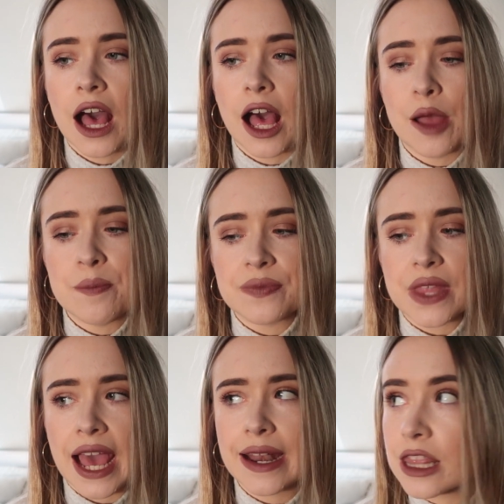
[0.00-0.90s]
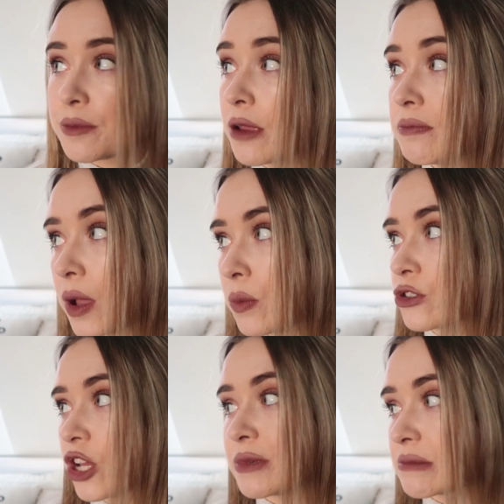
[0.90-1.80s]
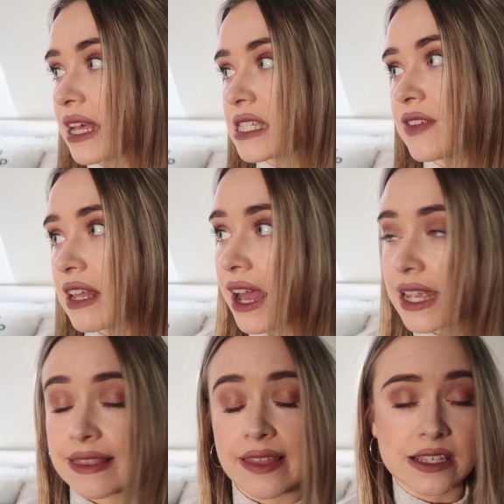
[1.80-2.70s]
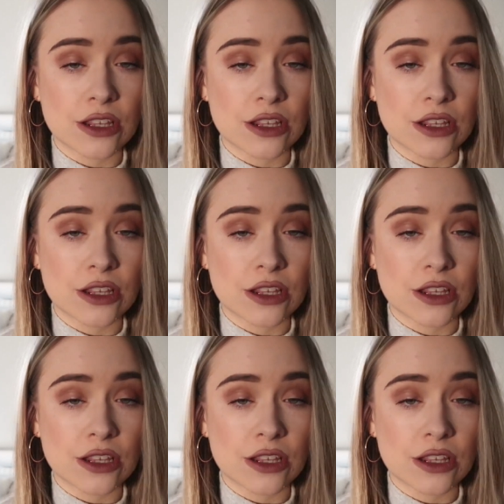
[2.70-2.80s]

and at the moment my wardrobe is massively lacking that.